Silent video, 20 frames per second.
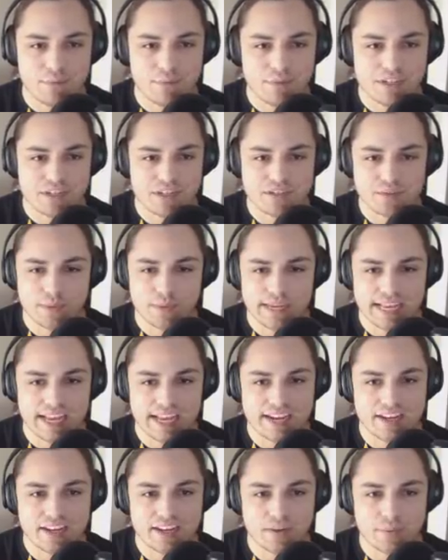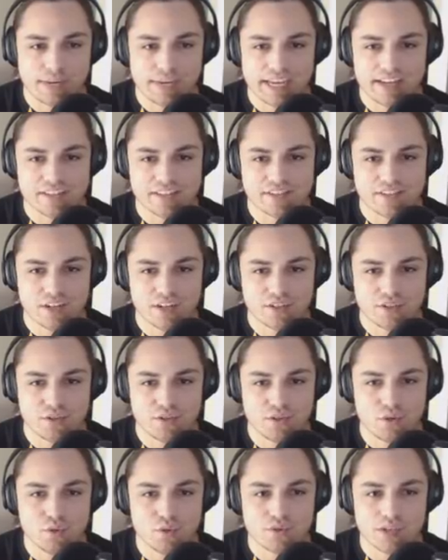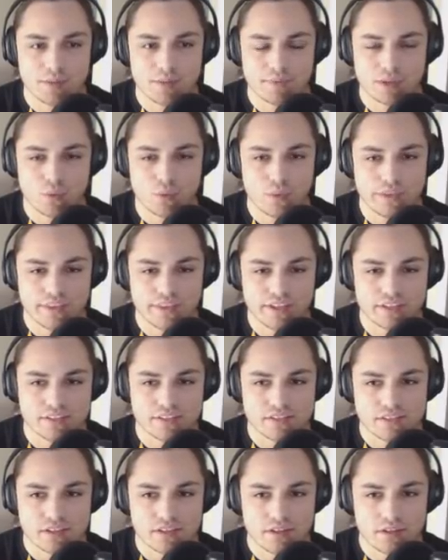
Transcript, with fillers: We just we gotta we gotta start to do something with this.